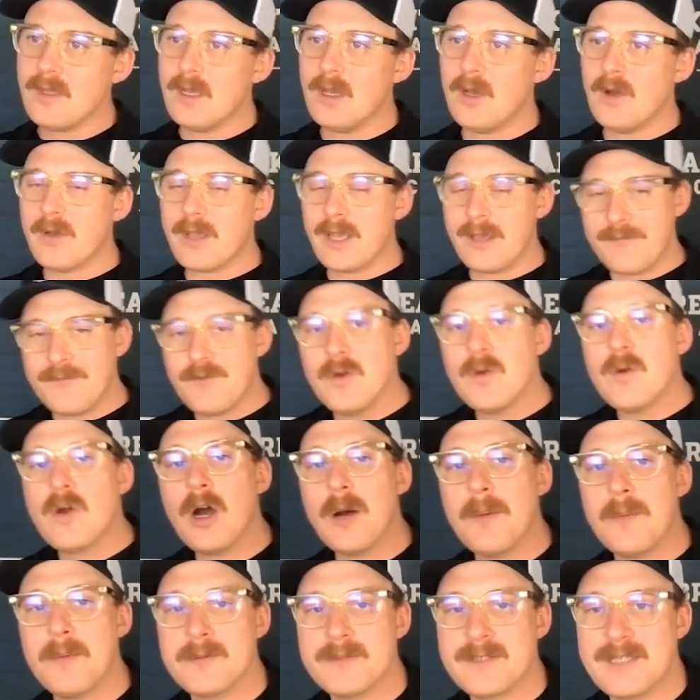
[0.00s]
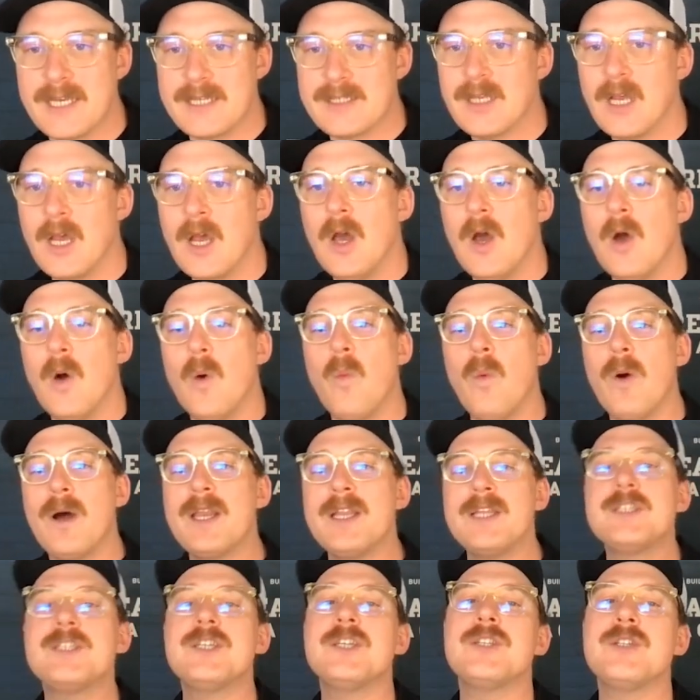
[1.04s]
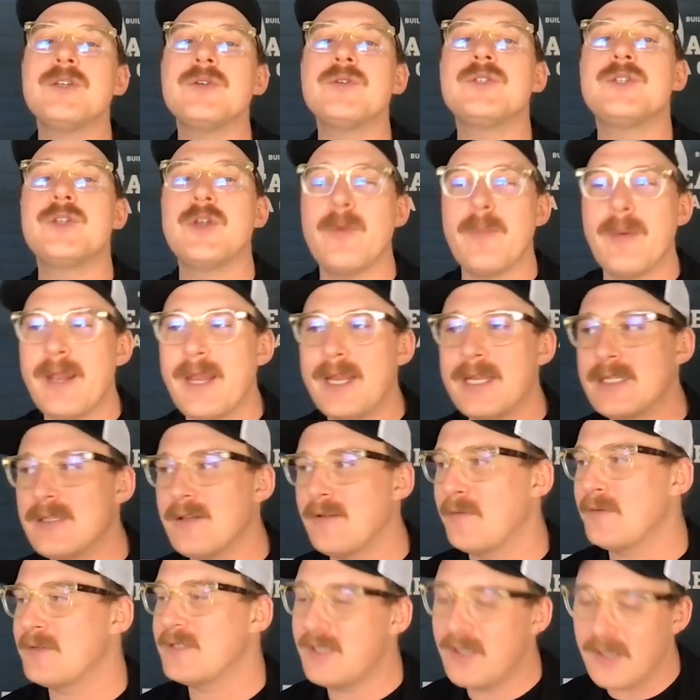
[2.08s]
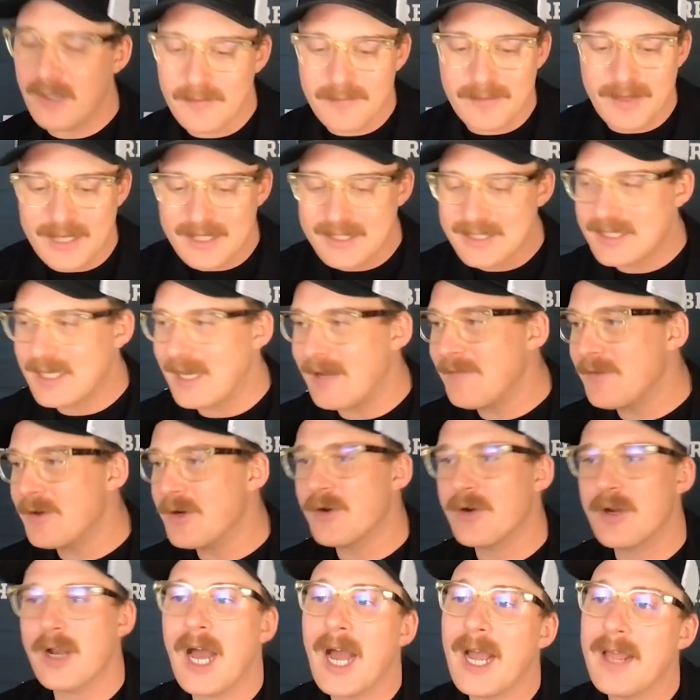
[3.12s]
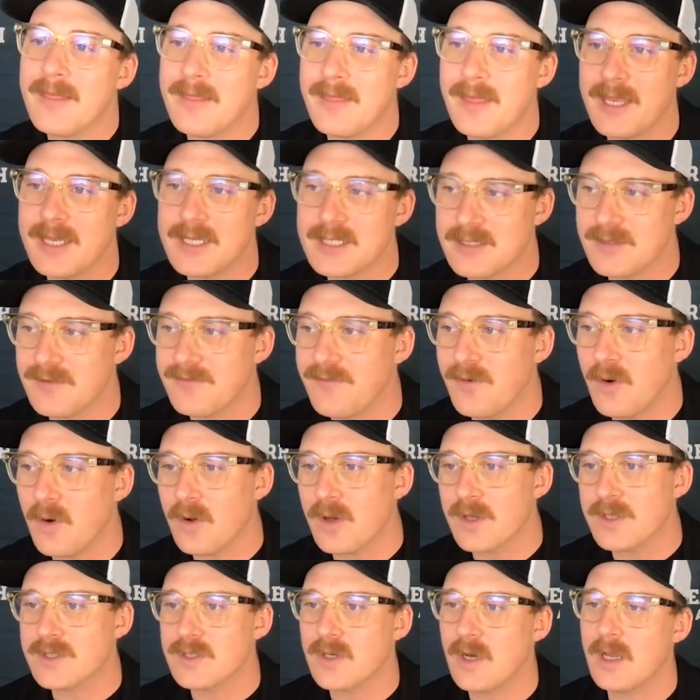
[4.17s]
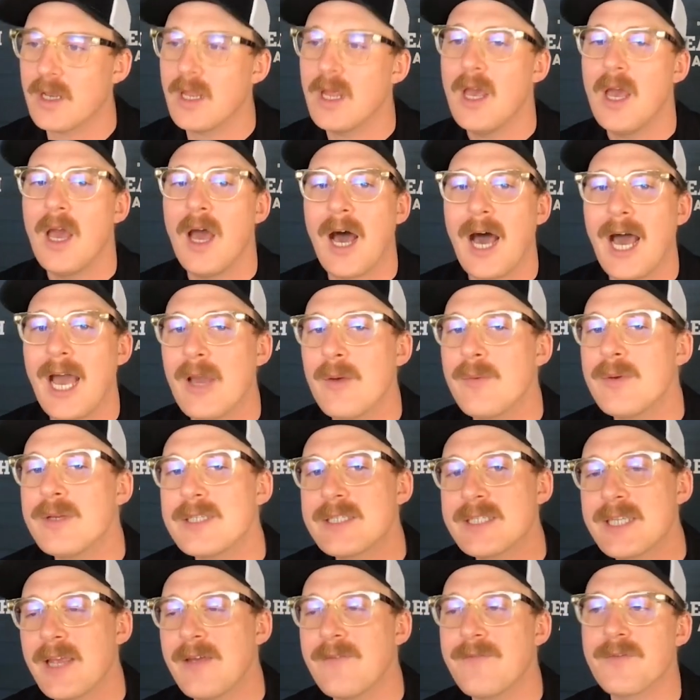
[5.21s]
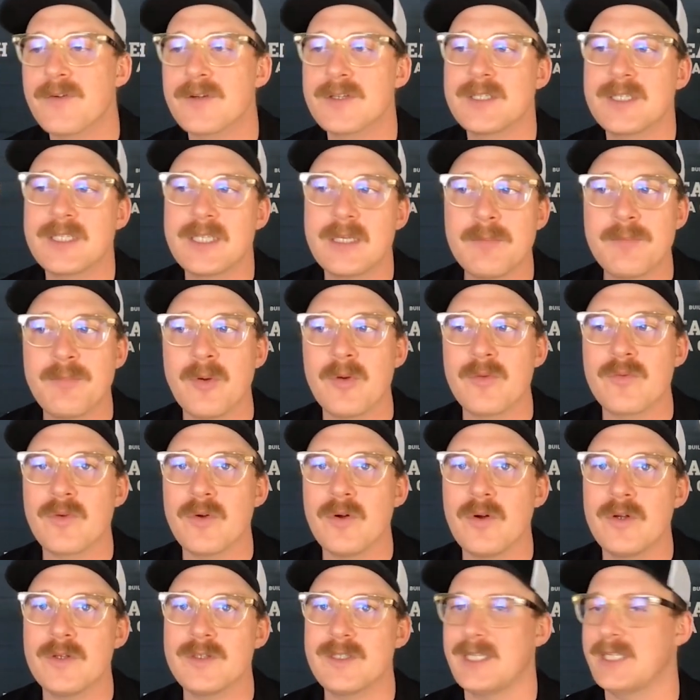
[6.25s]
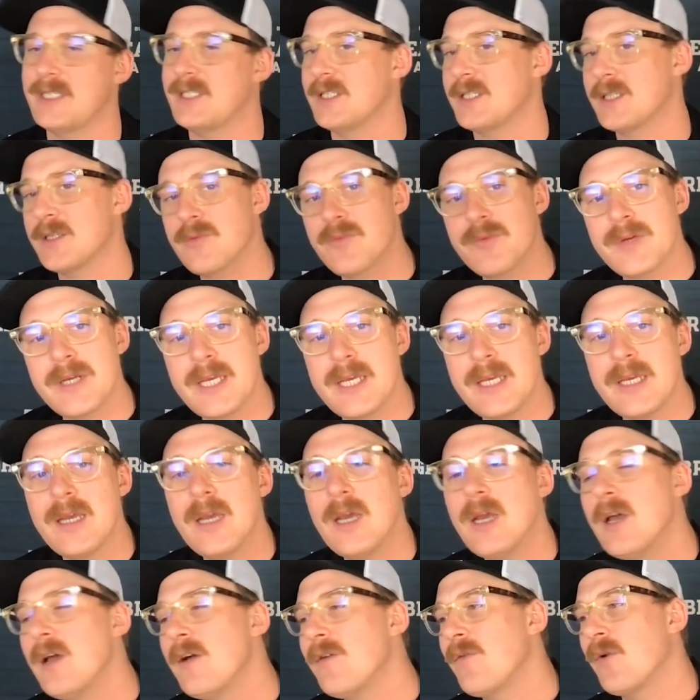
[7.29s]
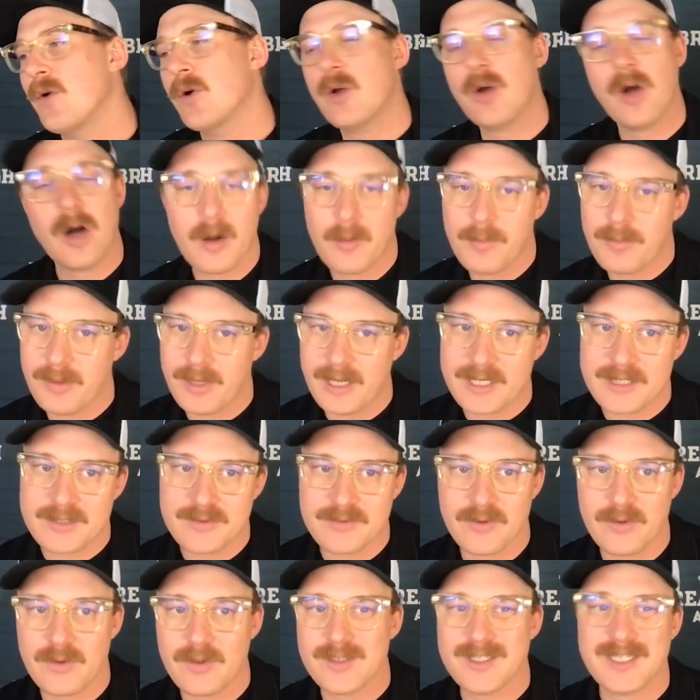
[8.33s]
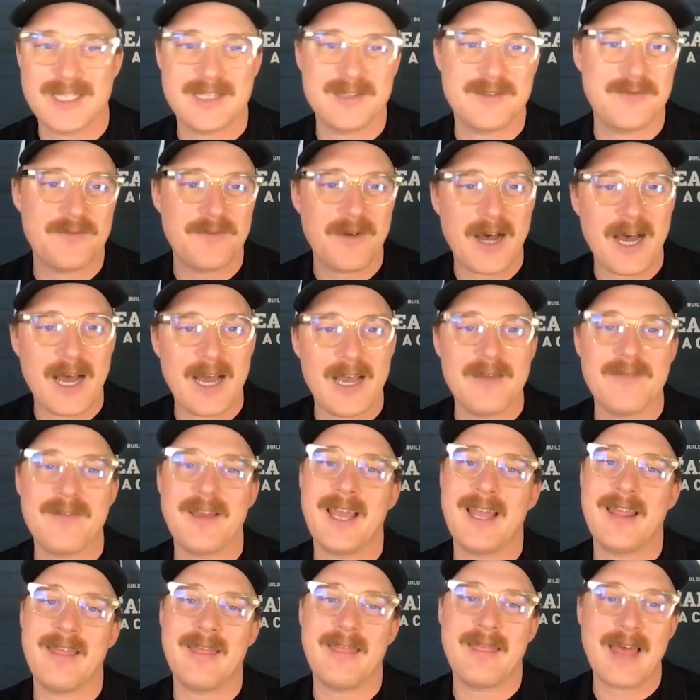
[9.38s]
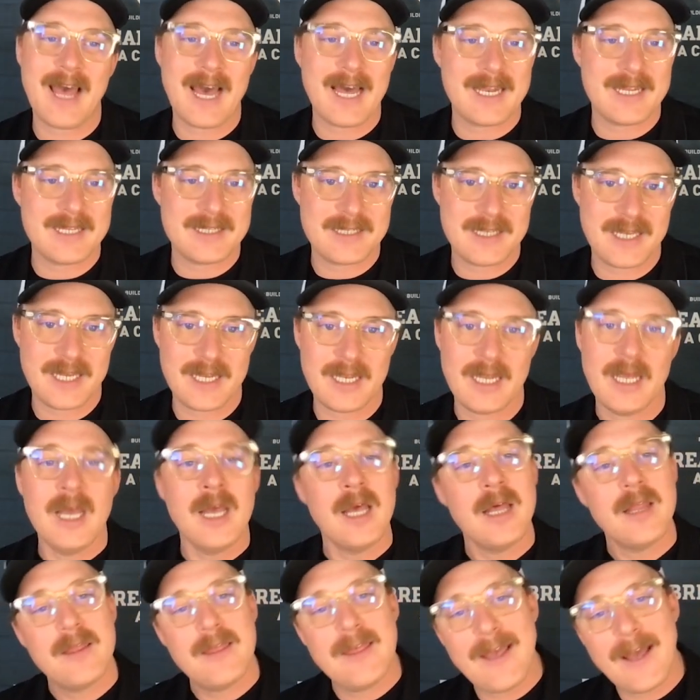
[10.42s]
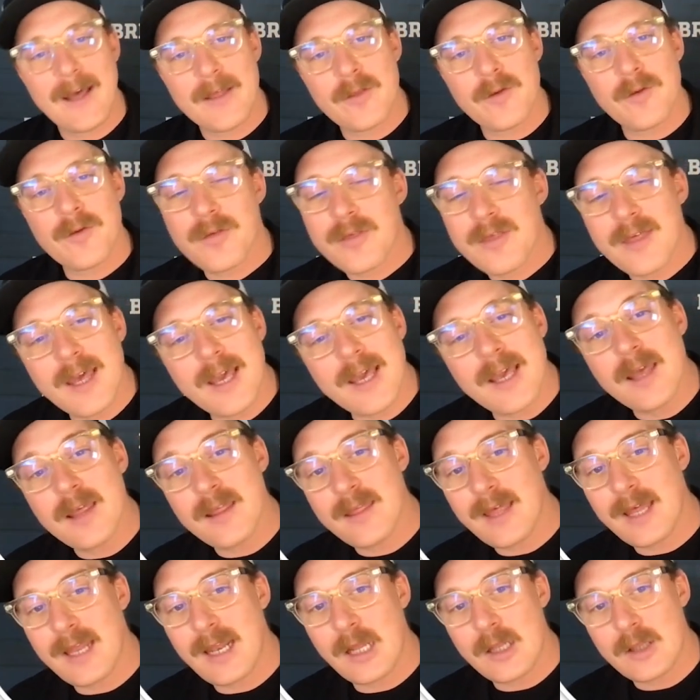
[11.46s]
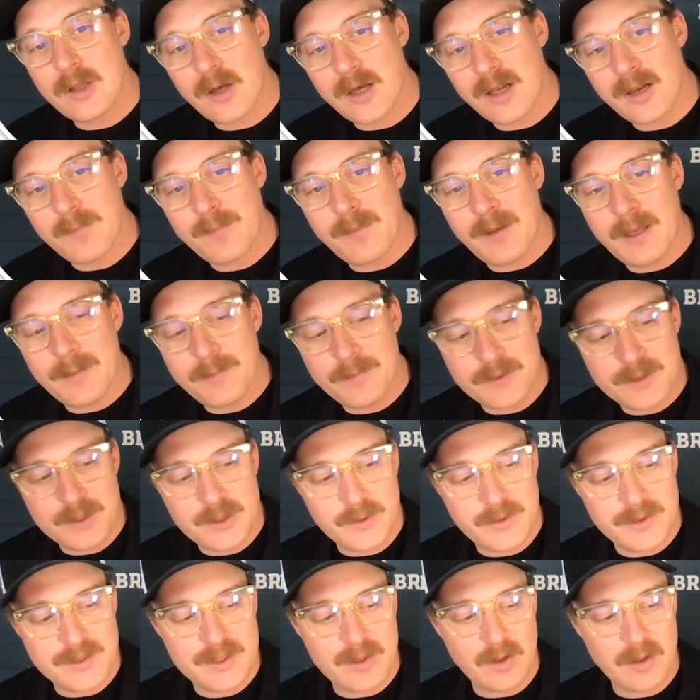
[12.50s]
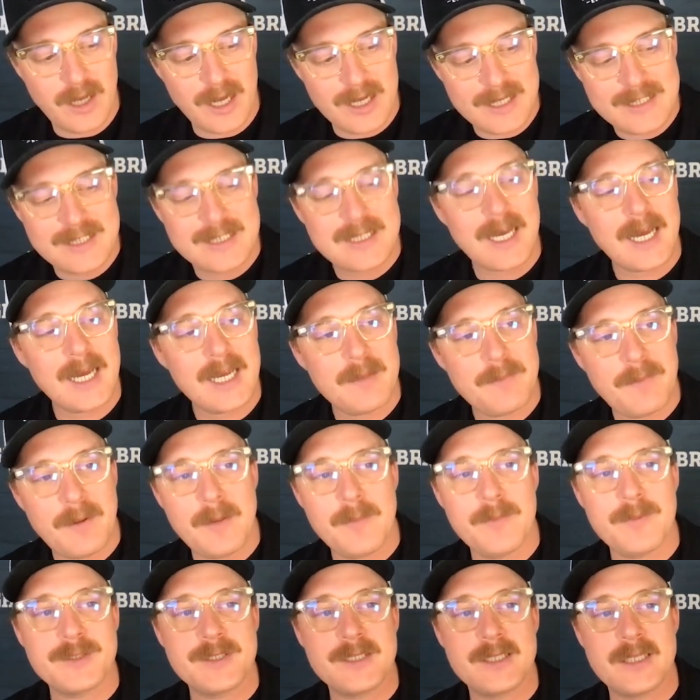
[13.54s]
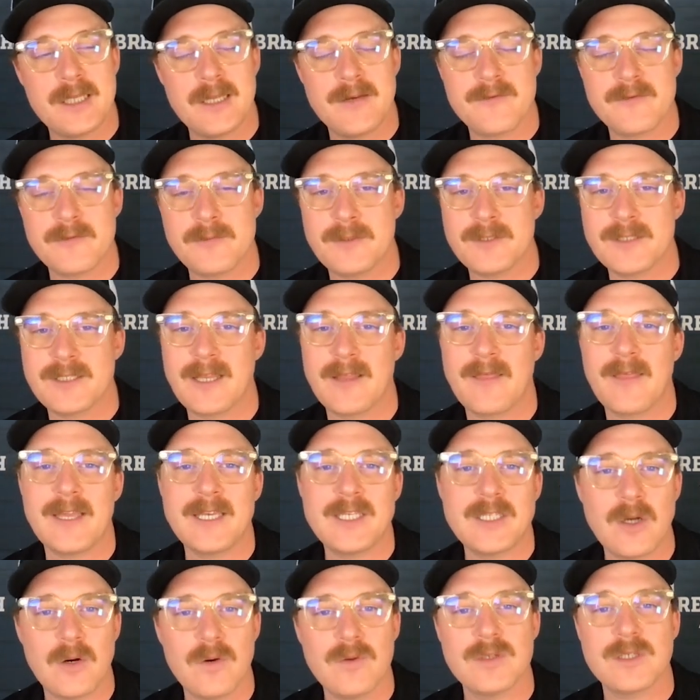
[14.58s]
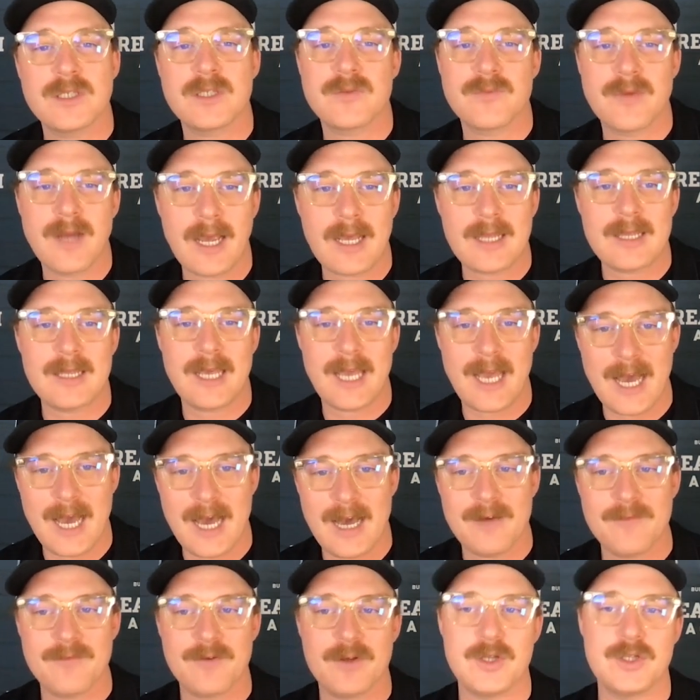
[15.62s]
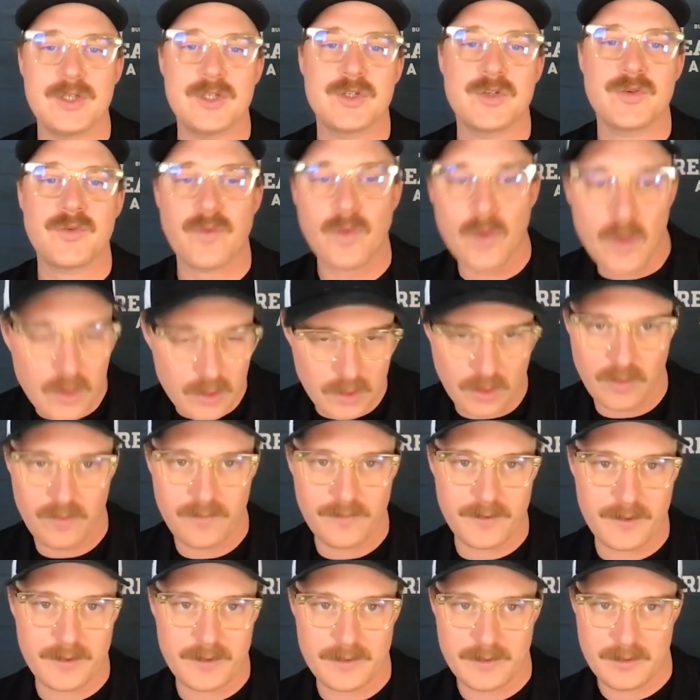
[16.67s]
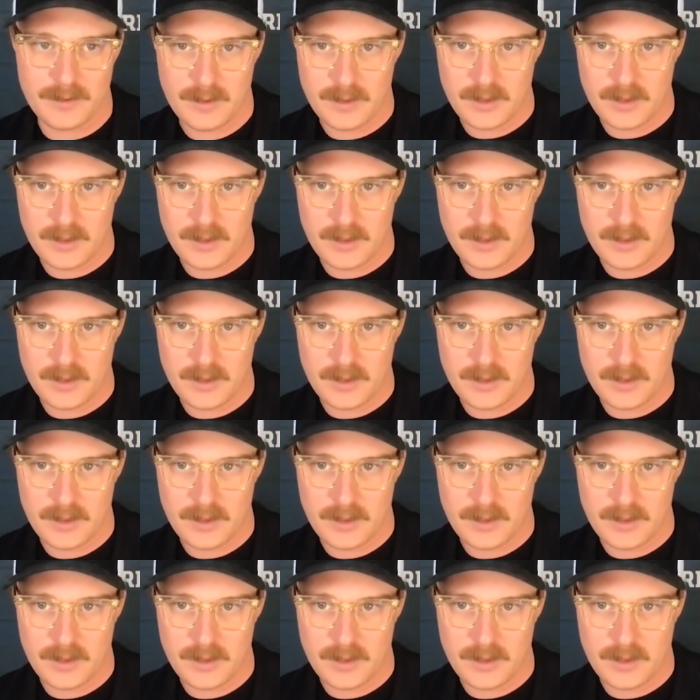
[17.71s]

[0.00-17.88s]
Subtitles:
Okay, a few common mistakes. One is you do too many deliverables. You give them like 7 or 9 things to focus on. I would say for simple roles, it's 3. For complex roles, it's 5, and that is it. The other thing that a lot of people do is they'll assign people deliverables that they don't directly have control over.